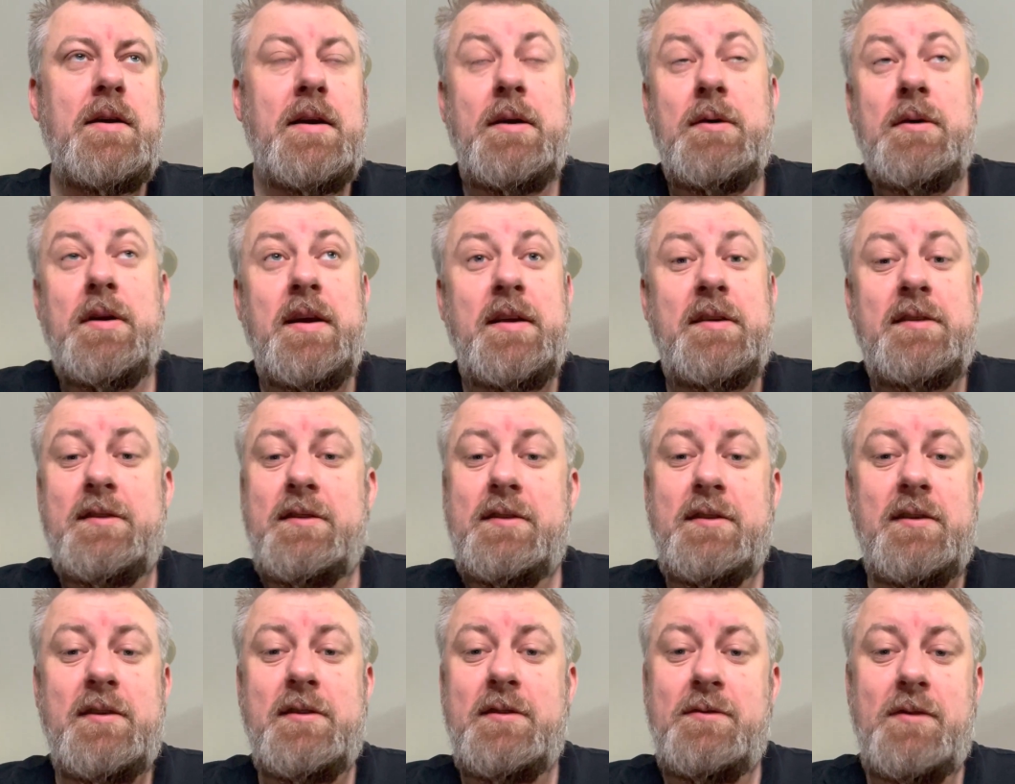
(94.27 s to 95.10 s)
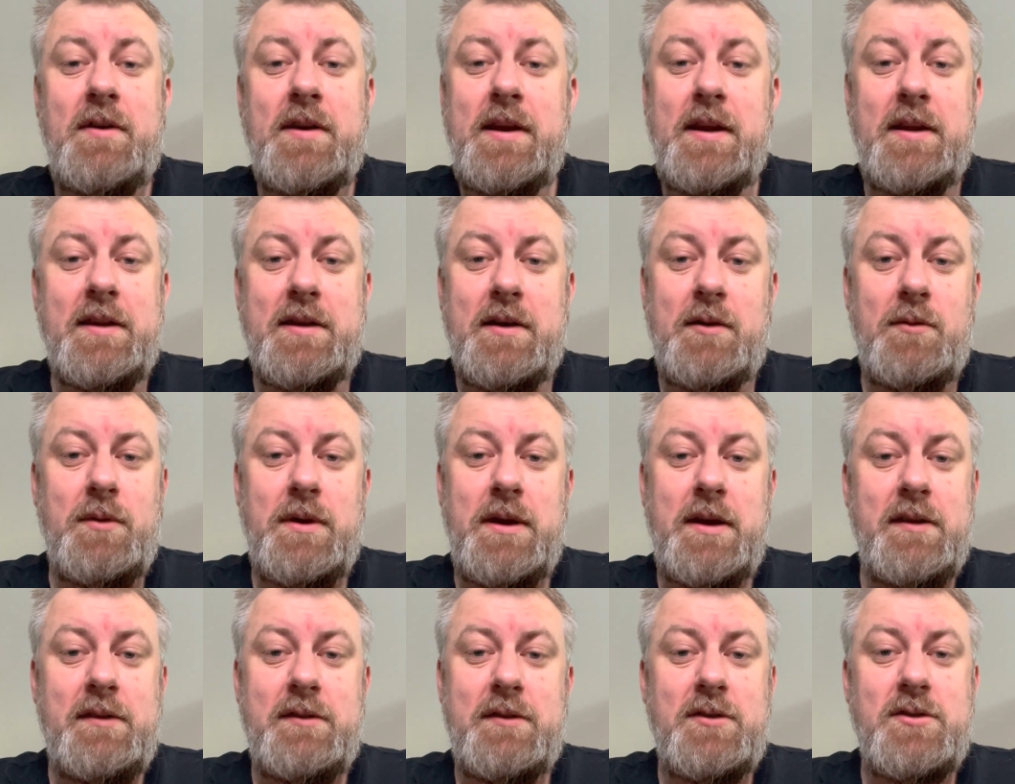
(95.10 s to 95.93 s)
It's just funny that
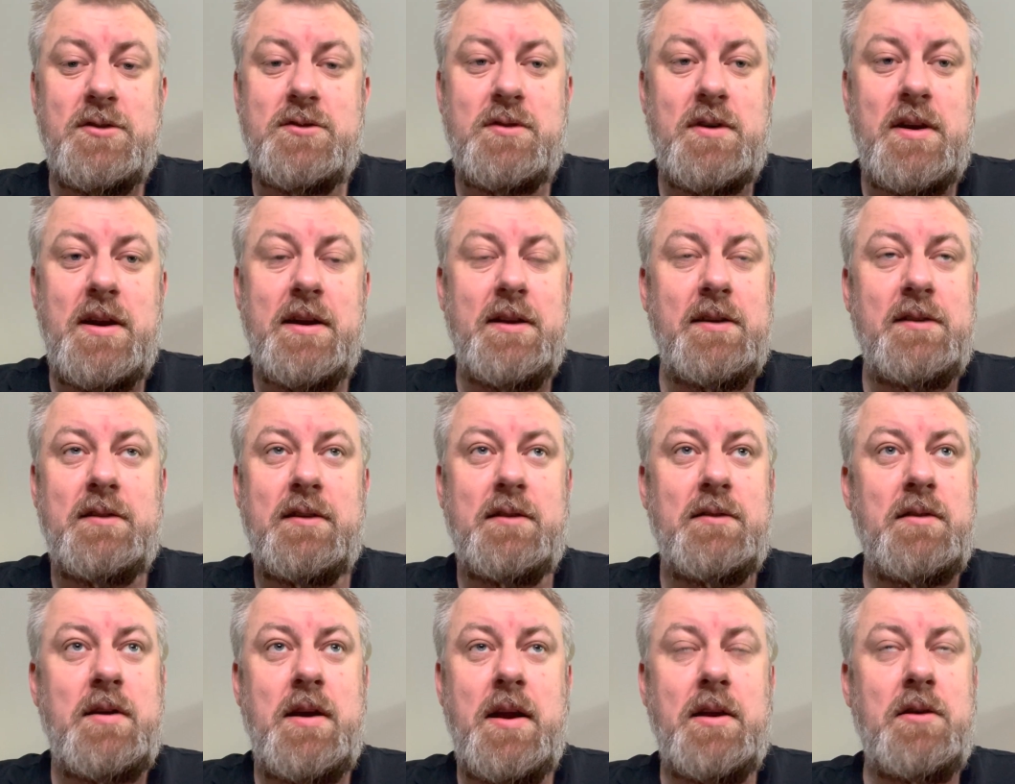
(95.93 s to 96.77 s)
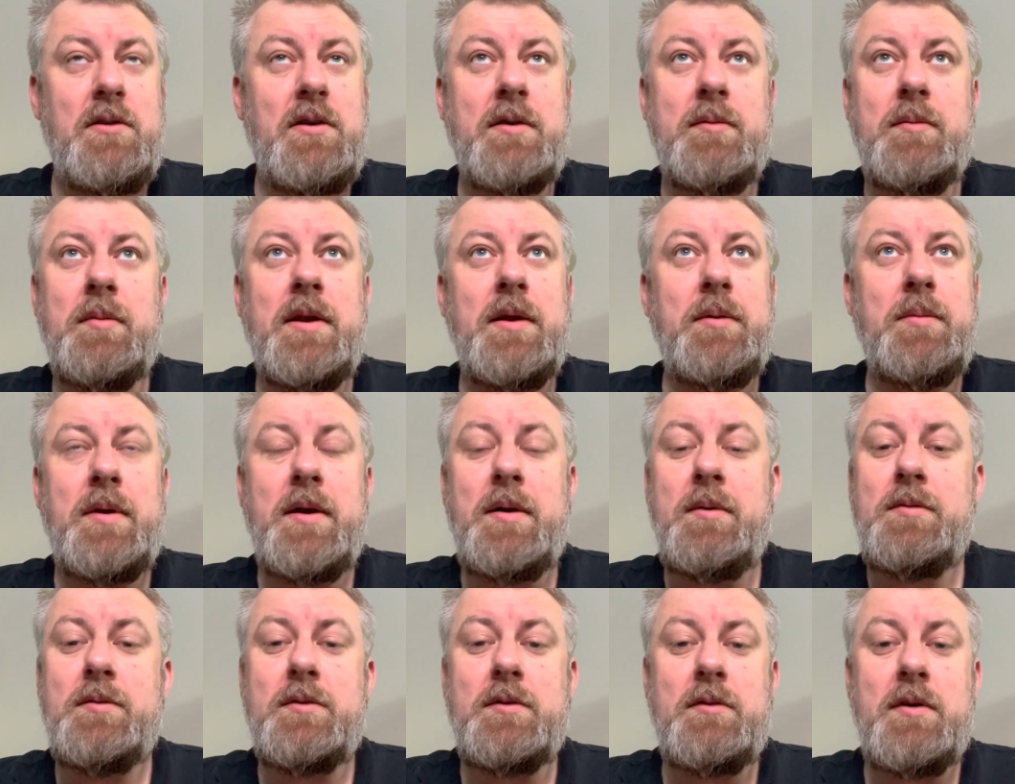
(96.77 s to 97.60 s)
we as Australians and like many
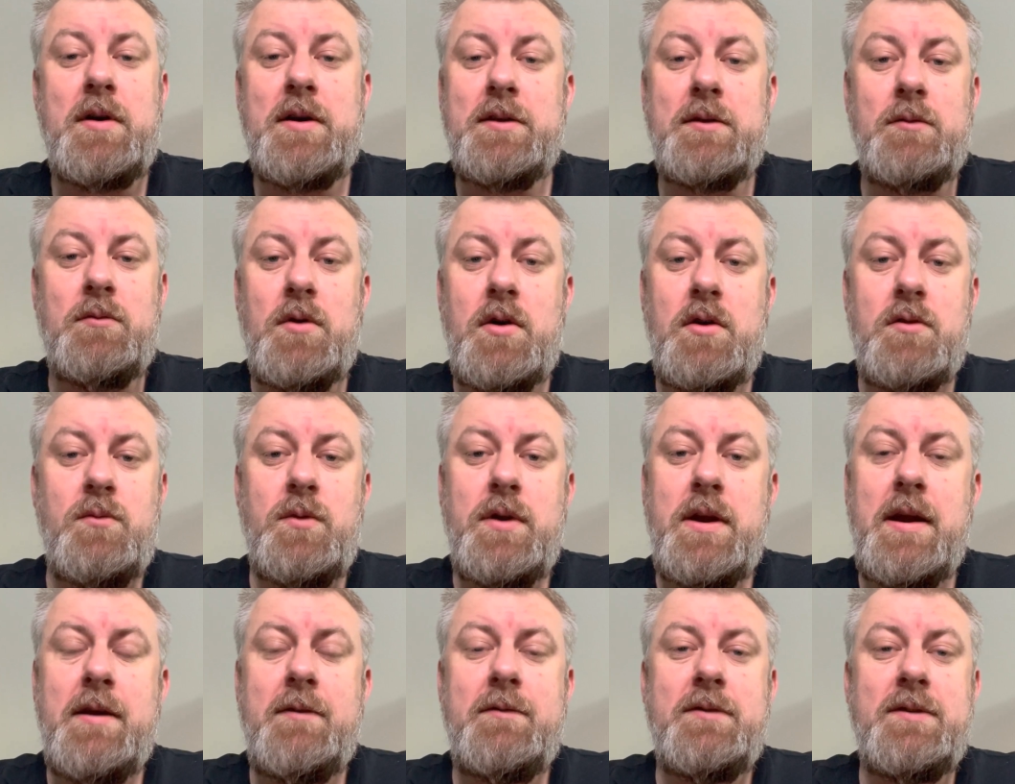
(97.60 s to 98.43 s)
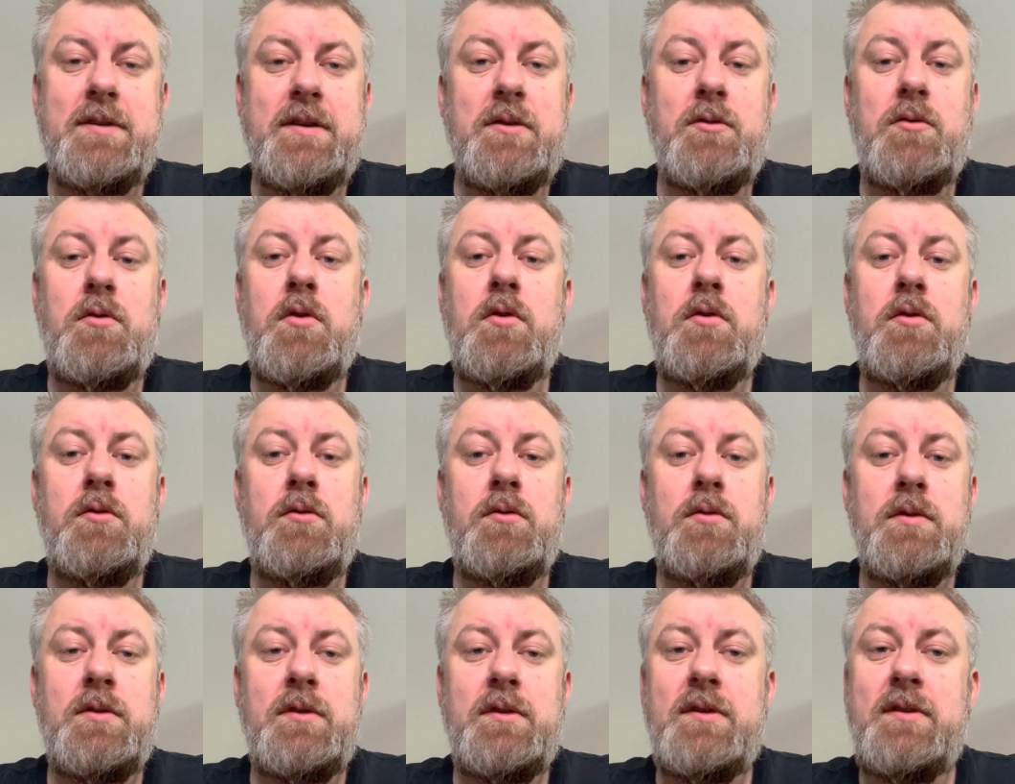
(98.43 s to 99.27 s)
people around the world, we have zero
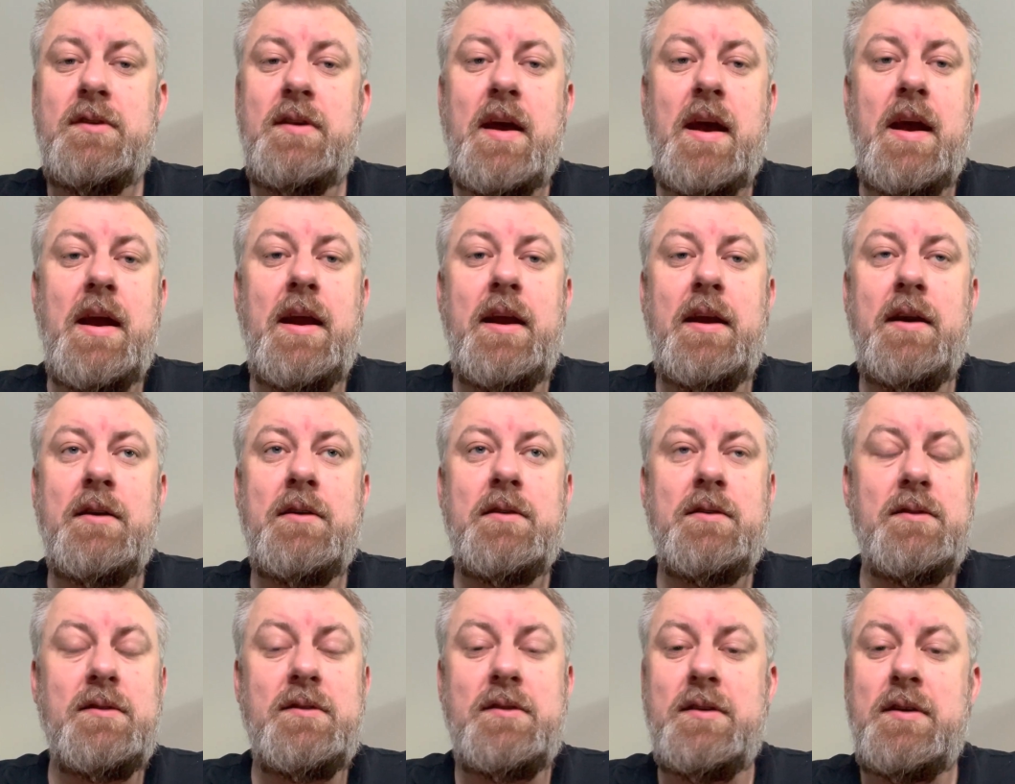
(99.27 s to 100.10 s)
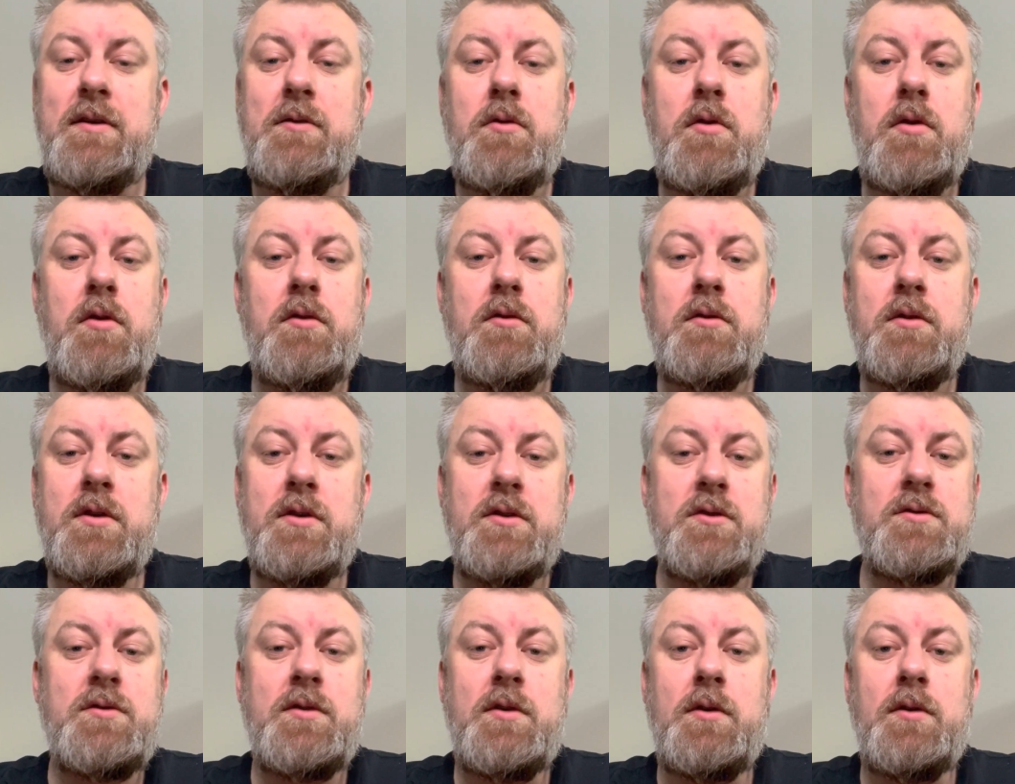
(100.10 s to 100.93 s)
say, zero
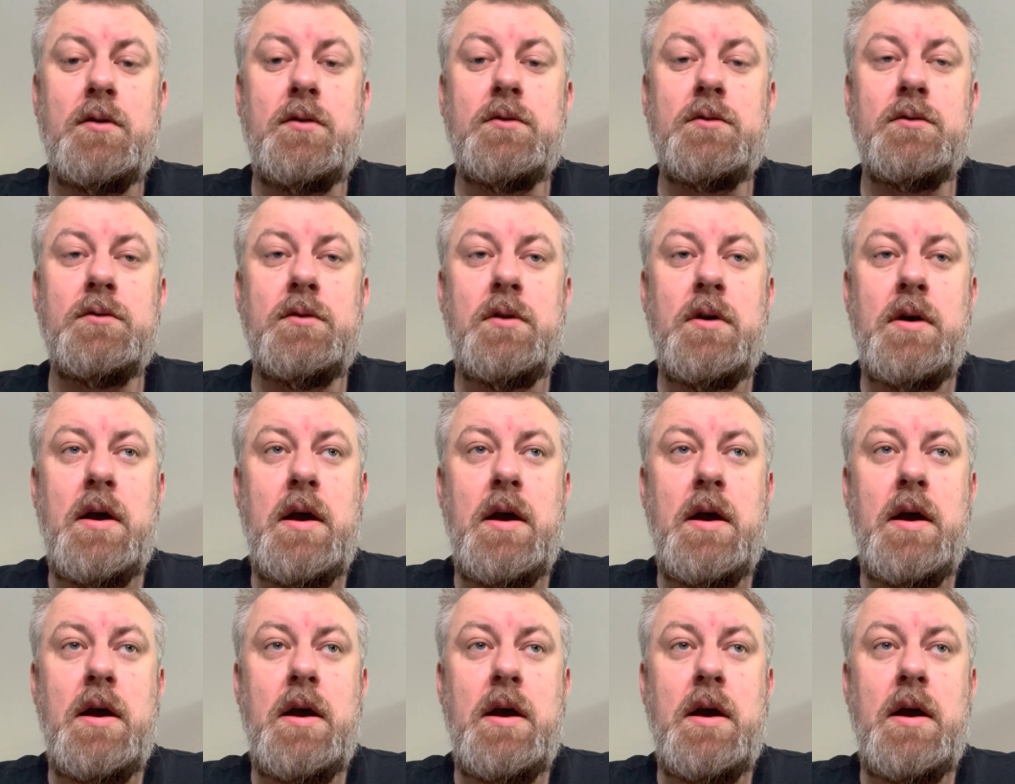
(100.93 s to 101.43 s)
control.